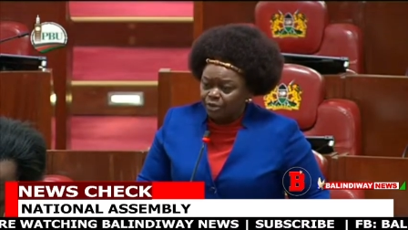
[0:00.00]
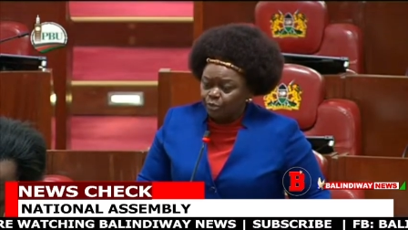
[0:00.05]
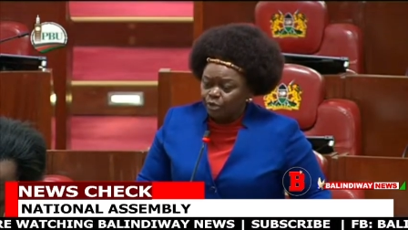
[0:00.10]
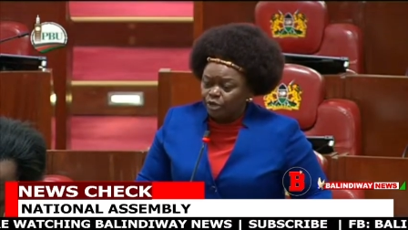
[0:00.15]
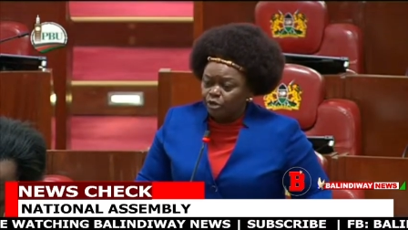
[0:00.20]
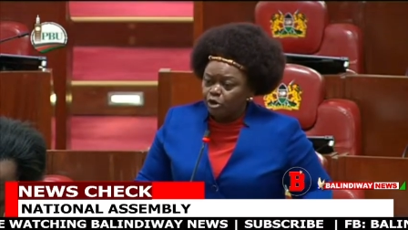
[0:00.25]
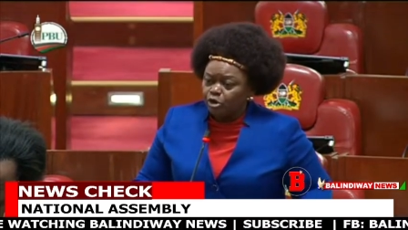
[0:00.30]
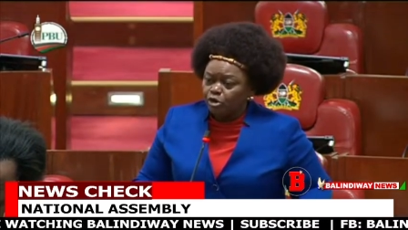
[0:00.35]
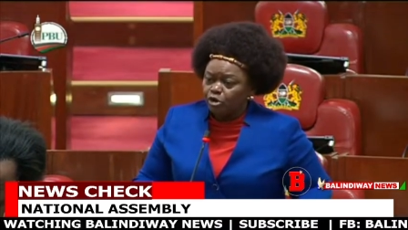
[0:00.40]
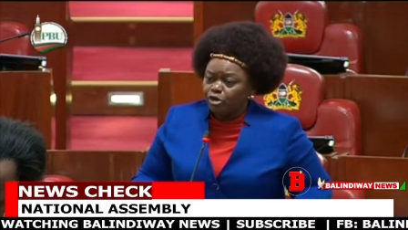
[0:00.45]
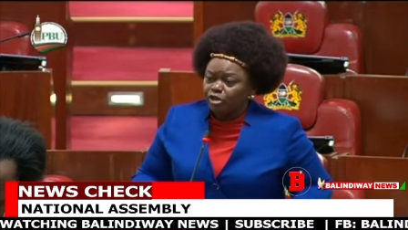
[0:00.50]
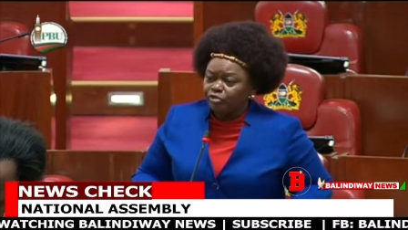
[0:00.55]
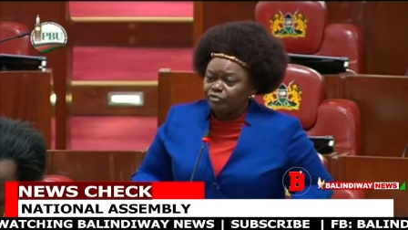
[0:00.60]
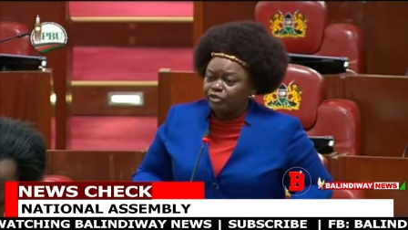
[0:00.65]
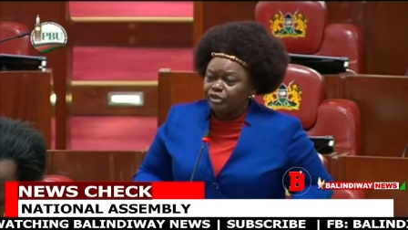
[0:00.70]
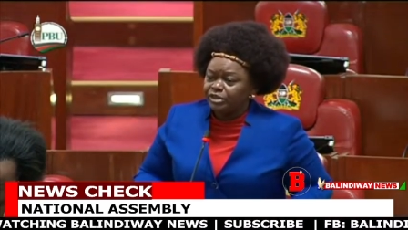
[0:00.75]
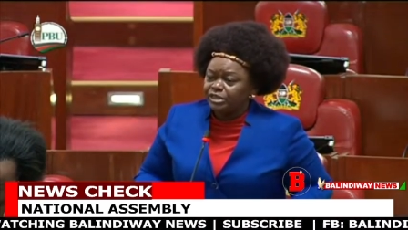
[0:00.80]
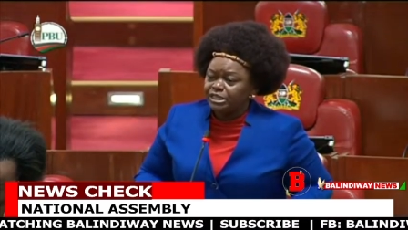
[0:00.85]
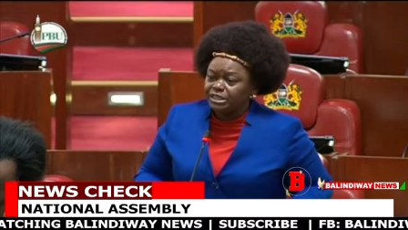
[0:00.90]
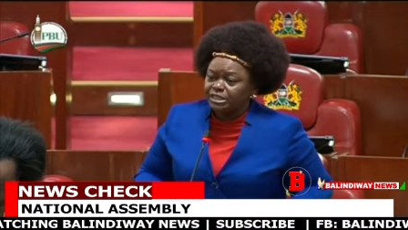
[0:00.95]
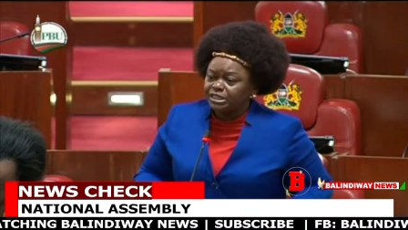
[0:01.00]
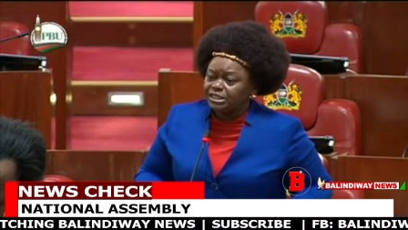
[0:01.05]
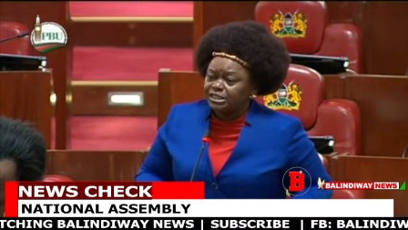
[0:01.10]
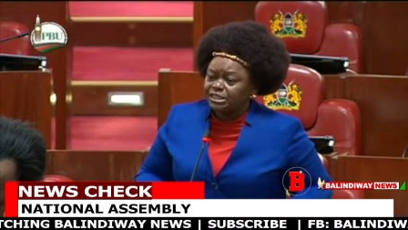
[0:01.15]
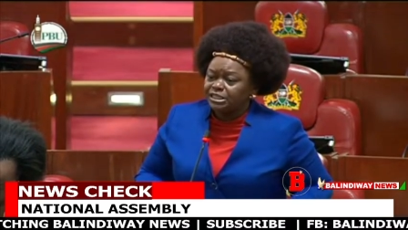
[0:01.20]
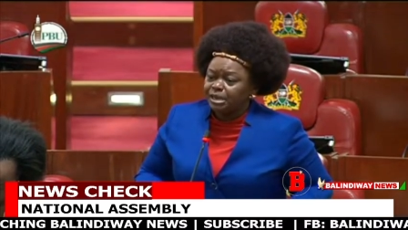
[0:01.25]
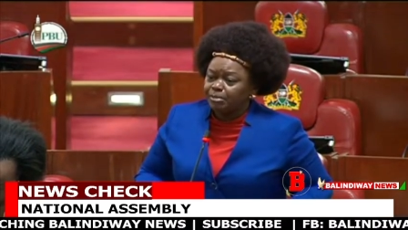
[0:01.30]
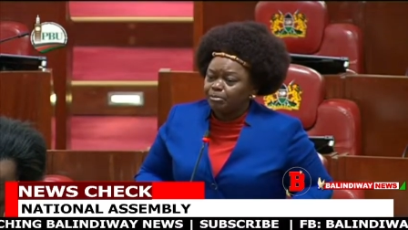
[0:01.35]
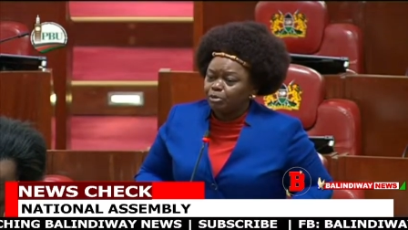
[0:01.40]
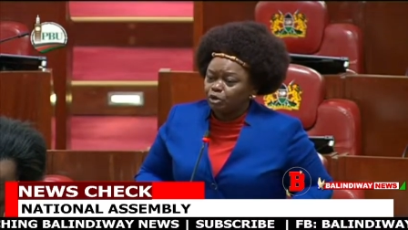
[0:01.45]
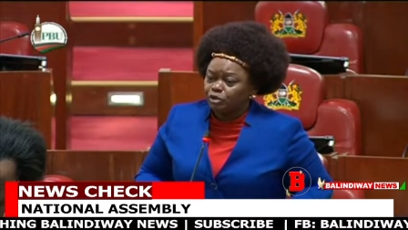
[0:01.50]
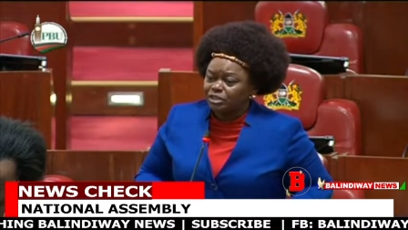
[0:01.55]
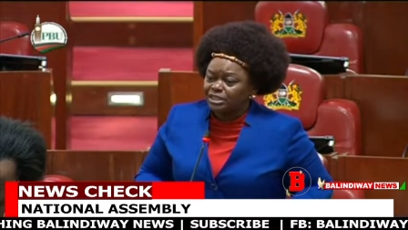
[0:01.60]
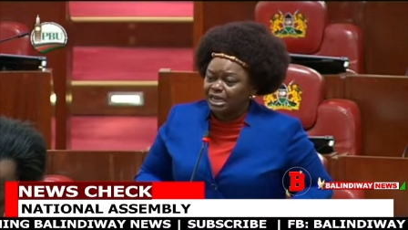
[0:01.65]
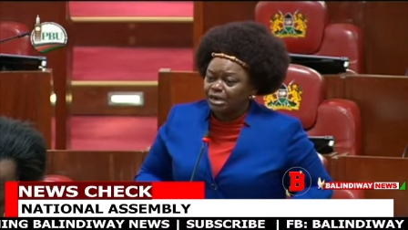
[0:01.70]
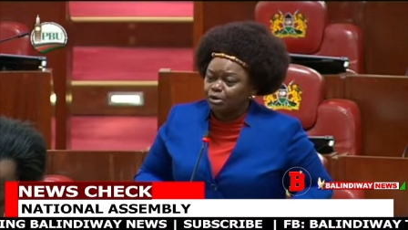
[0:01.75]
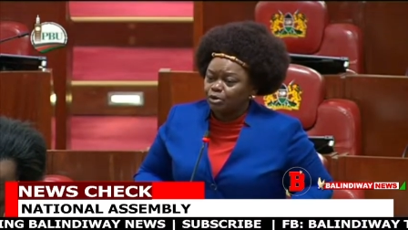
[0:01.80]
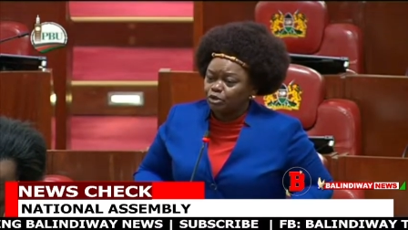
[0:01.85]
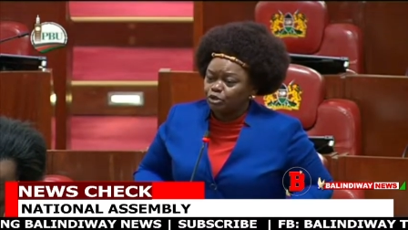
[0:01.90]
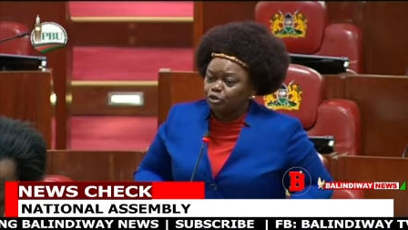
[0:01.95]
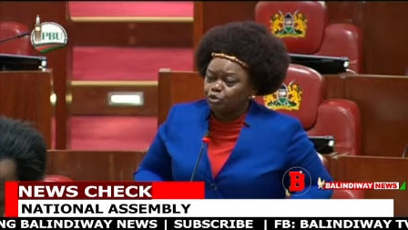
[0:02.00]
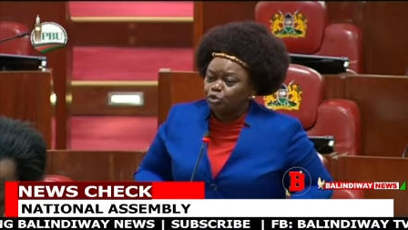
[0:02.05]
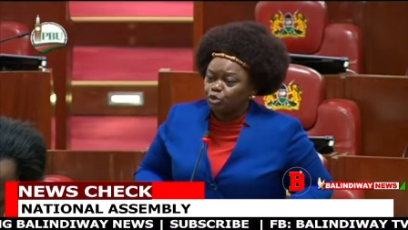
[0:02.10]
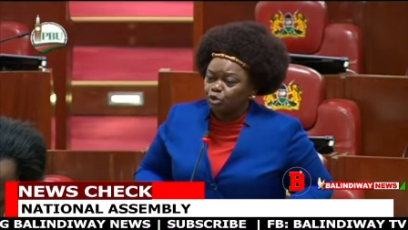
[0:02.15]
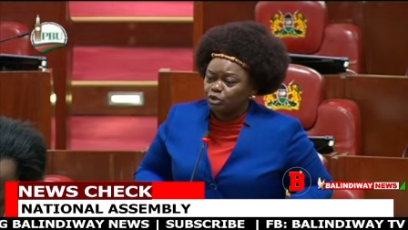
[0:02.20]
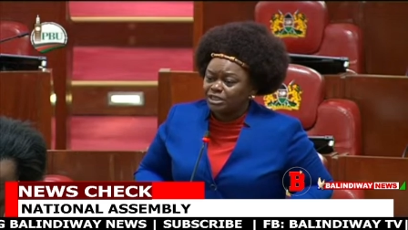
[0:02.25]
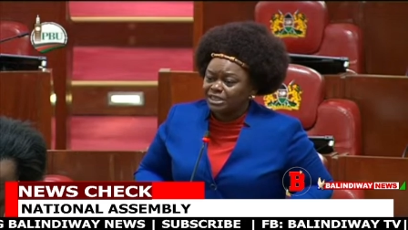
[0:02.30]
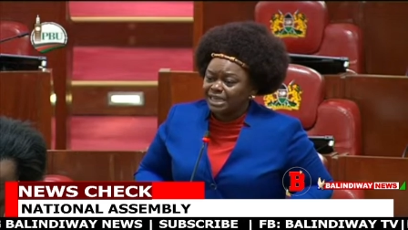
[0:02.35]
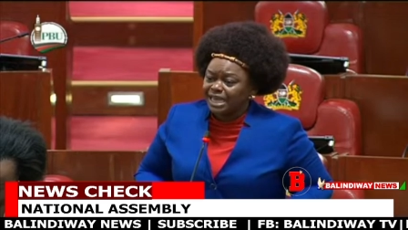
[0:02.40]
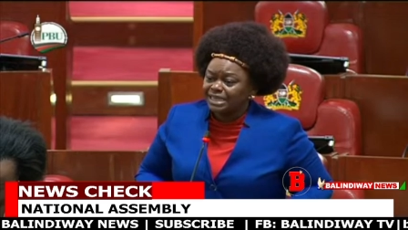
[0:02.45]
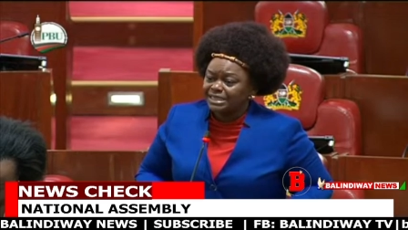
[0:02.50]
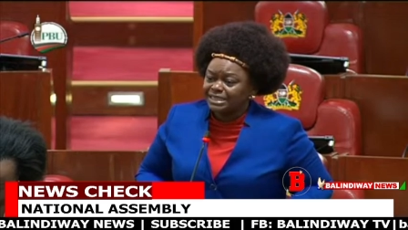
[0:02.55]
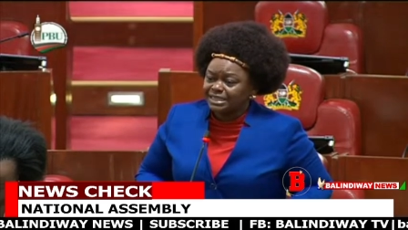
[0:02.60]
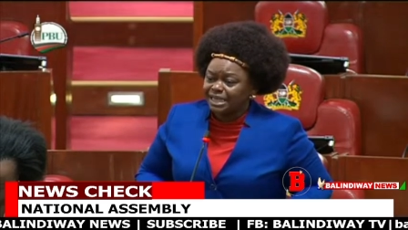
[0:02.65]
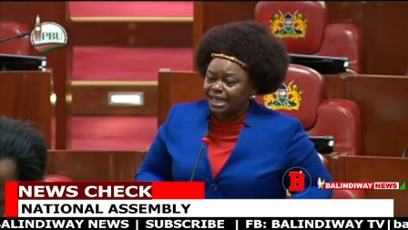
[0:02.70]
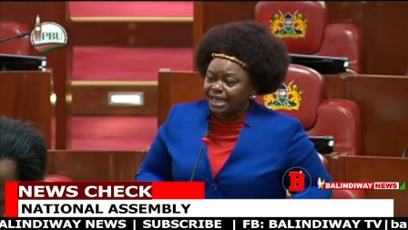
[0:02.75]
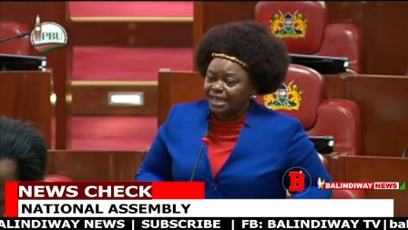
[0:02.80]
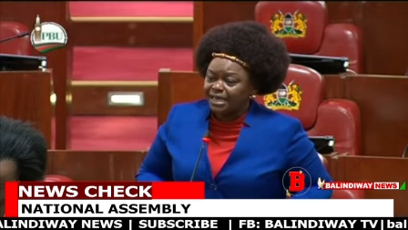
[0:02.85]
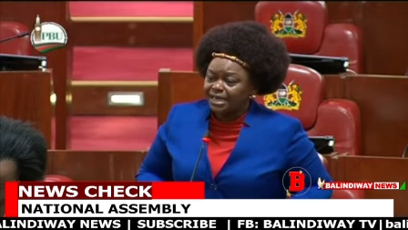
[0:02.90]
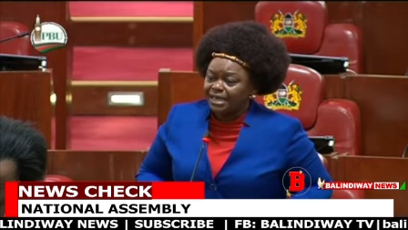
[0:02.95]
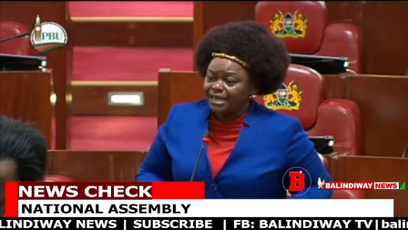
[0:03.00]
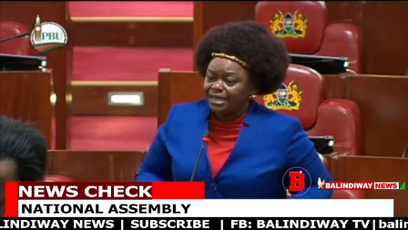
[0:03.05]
We don't know if these GMOs are going to cause cancer